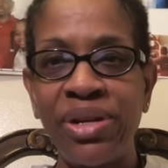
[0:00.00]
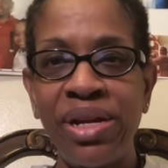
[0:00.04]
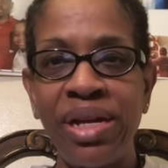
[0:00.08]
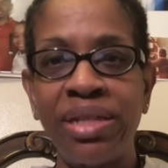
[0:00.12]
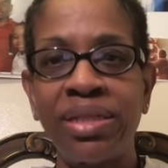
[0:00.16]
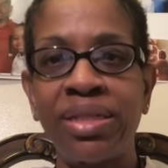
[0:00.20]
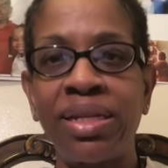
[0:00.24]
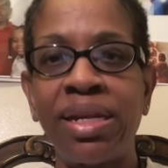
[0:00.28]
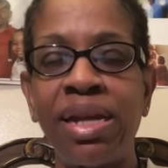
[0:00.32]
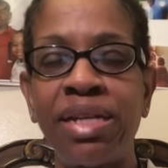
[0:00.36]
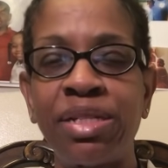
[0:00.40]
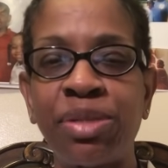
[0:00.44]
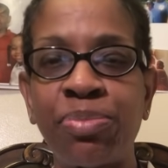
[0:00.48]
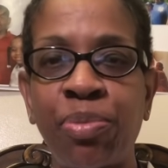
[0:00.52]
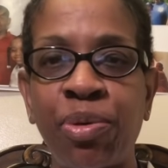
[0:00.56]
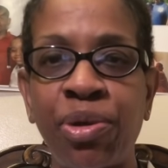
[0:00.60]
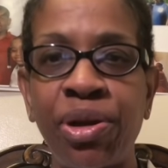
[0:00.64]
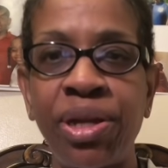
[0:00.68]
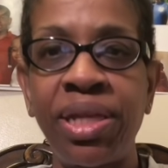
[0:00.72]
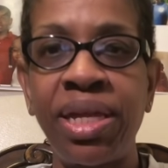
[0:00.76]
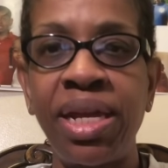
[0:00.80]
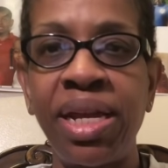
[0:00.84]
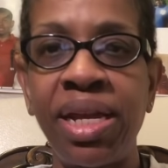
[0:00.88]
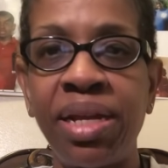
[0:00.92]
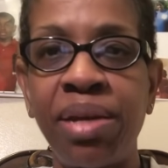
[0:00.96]
So let's
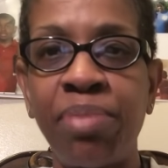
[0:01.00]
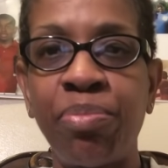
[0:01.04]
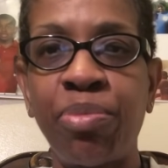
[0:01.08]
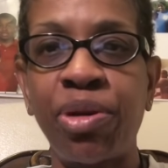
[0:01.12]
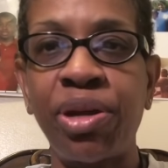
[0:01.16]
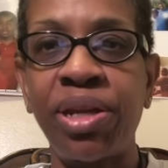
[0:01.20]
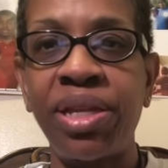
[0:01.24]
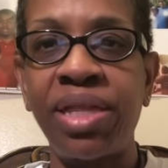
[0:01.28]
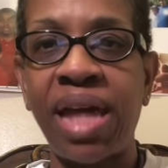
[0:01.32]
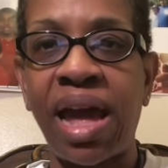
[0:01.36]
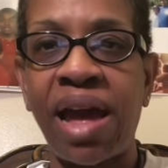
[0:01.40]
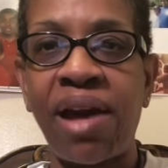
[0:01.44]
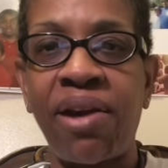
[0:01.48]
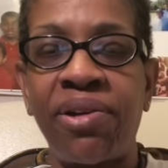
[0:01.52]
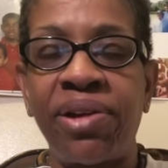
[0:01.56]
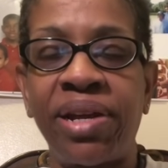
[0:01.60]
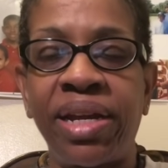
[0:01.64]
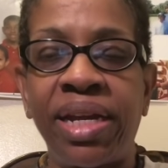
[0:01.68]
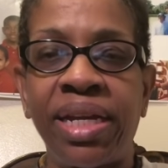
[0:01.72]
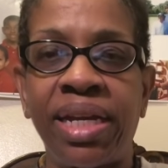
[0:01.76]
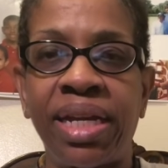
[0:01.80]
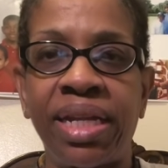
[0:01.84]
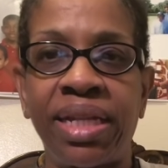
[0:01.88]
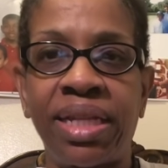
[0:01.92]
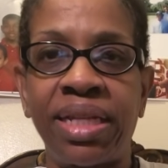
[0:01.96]
breathe in and breathe out
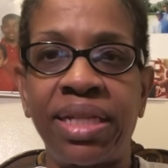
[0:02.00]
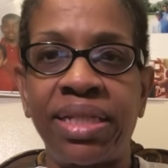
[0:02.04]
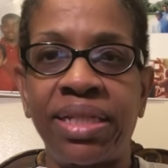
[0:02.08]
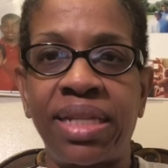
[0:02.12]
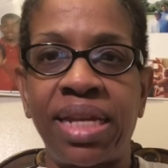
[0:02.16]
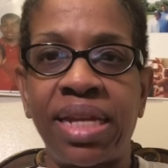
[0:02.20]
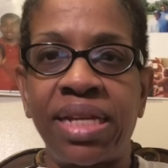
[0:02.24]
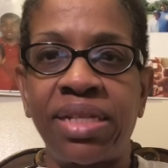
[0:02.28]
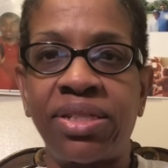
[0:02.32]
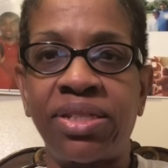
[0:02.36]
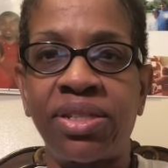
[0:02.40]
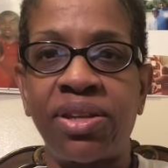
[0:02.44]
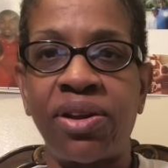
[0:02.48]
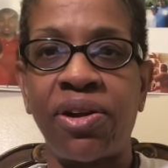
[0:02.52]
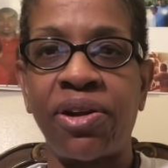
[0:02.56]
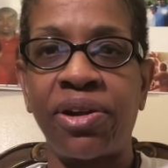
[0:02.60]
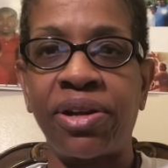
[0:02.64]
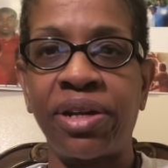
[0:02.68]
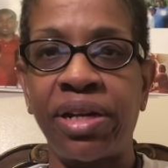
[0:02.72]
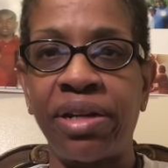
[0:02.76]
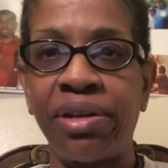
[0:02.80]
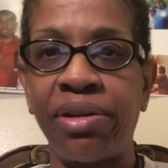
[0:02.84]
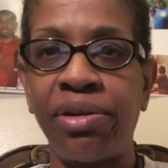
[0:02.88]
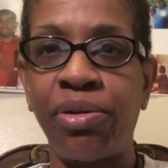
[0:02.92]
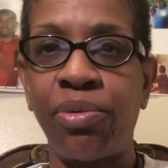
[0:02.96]
and get this day
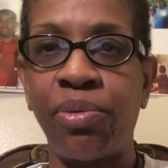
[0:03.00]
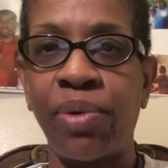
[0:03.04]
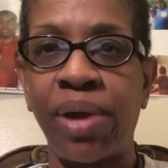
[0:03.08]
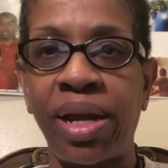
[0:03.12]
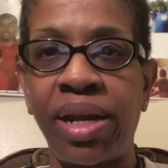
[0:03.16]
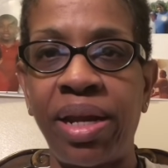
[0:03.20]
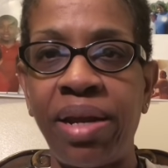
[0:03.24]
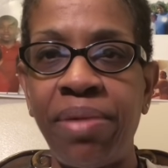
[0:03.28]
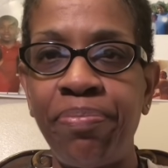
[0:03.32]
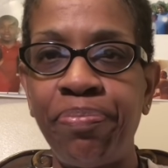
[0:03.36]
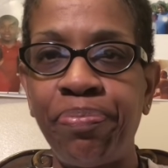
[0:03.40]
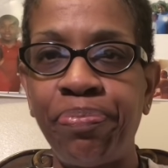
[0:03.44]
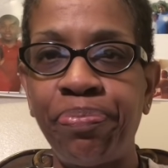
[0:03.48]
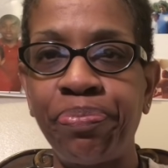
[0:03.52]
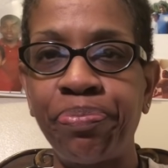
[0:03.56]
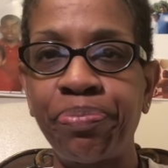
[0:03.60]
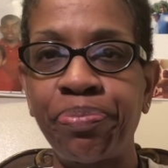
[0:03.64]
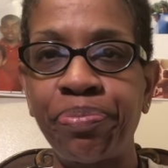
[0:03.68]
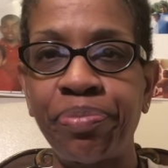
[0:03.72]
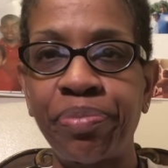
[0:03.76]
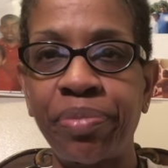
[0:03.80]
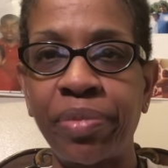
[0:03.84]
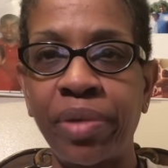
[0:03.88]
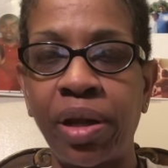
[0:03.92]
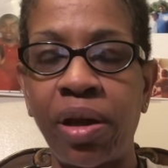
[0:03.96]
started. You ready?
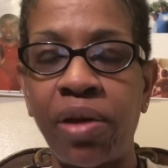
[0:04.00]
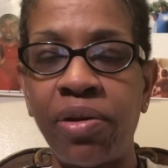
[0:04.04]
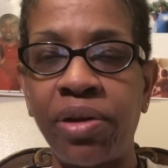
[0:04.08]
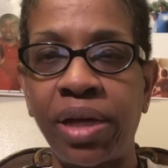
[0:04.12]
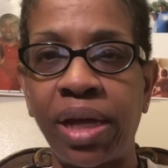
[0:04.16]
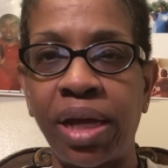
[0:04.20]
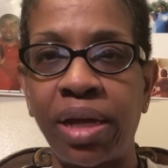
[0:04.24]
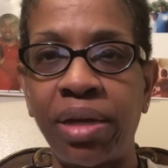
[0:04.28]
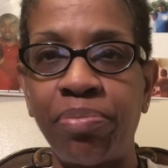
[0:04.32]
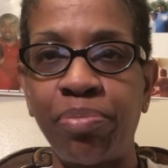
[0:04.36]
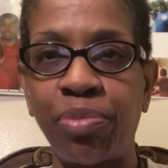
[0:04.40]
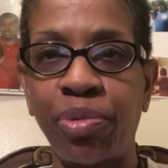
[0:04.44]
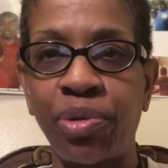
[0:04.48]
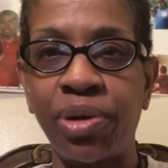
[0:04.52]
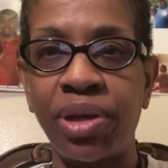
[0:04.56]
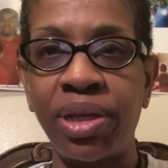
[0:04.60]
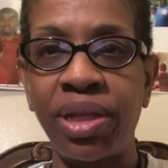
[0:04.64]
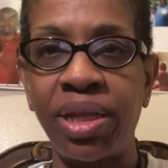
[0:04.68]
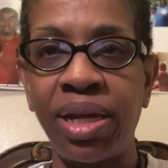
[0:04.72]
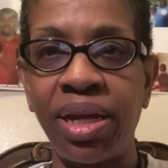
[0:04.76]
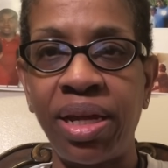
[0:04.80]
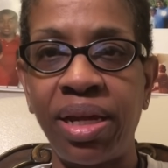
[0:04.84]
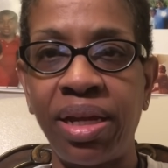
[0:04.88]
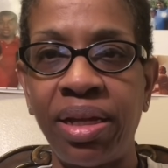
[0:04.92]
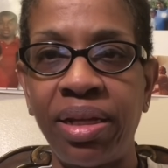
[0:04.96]
Okay, breathe
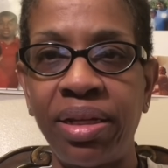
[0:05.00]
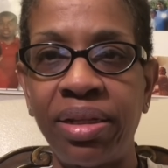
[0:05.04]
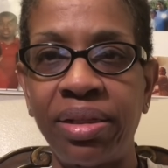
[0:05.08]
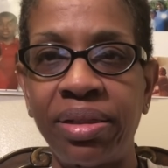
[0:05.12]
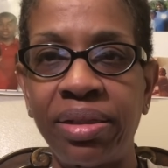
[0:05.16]
in.